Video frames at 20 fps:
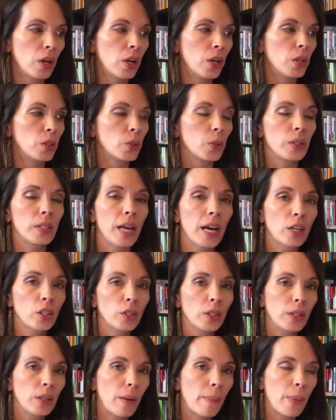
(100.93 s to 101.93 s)
So it's
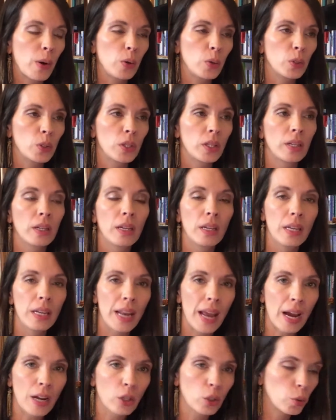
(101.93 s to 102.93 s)
actually the most
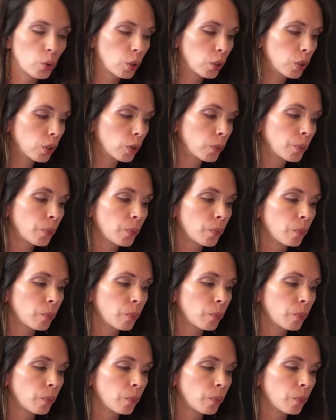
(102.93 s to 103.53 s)
natural,